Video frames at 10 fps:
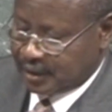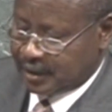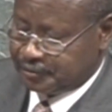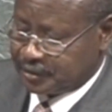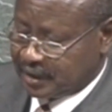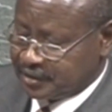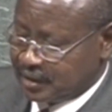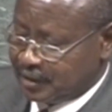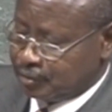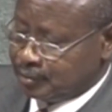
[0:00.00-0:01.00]
Africa has
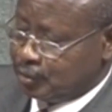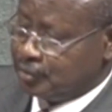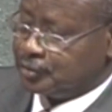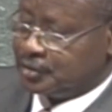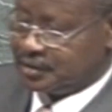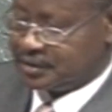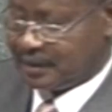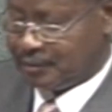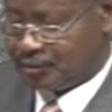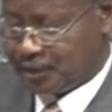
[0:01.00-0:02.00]
now removed
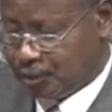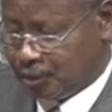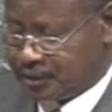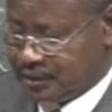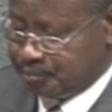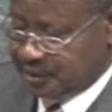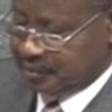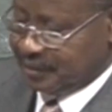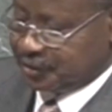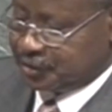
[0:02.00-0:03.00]
some of the old
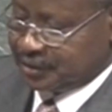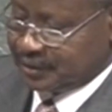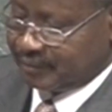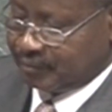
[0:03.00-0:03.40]
impediments,